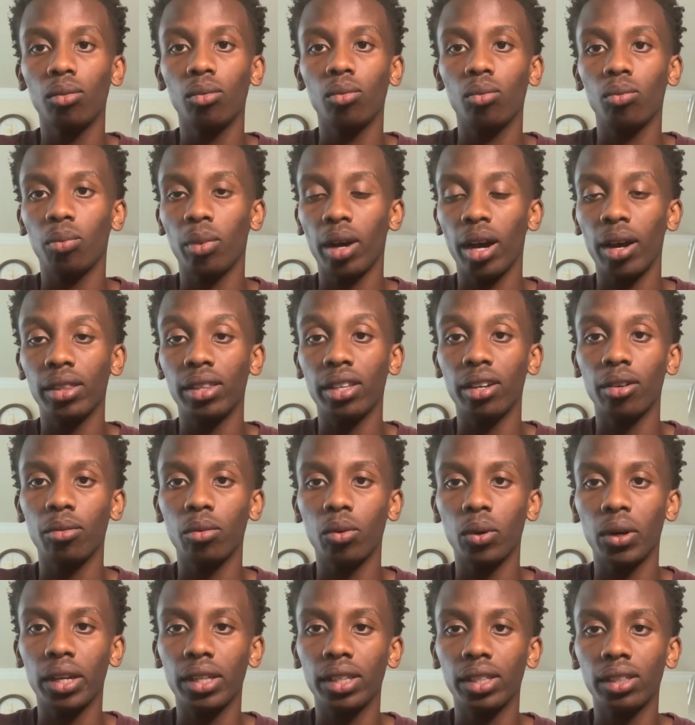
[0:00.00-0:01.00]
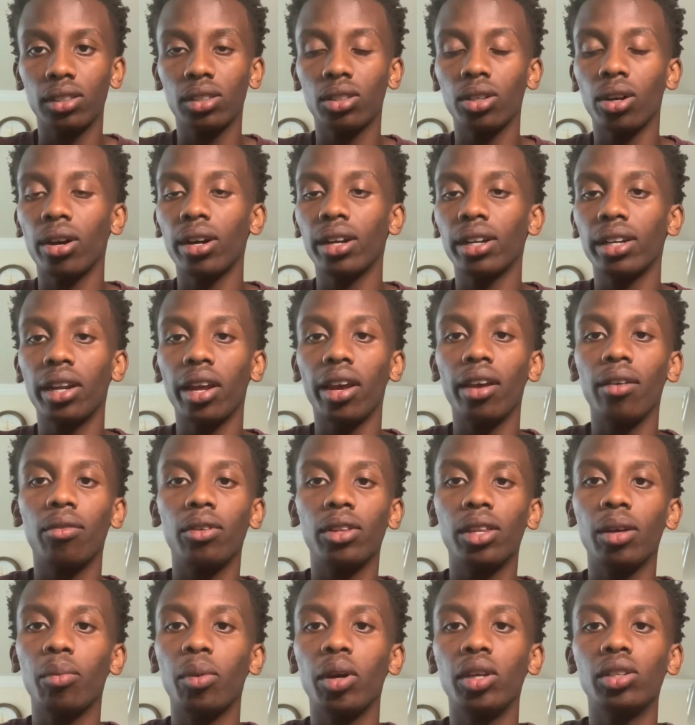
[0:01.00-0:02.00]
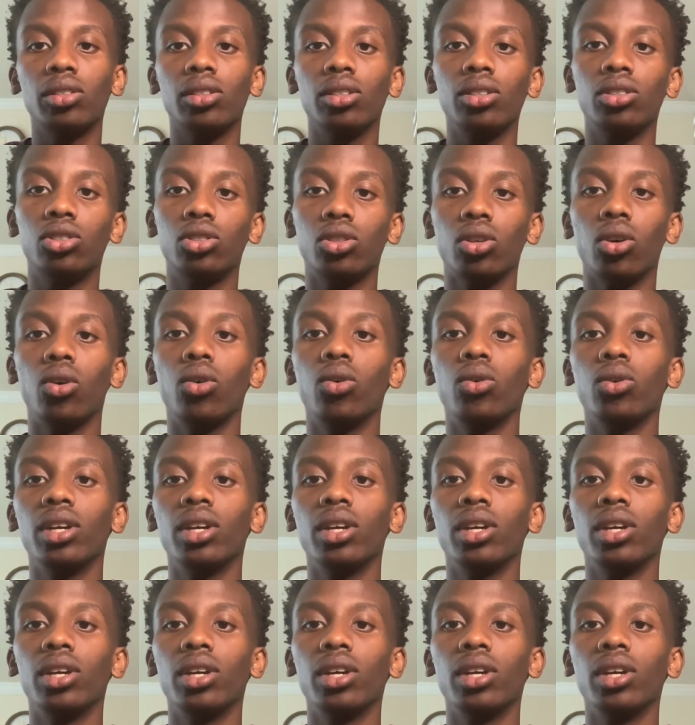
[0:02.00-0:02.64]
by them wearing the Star of David, they basically showed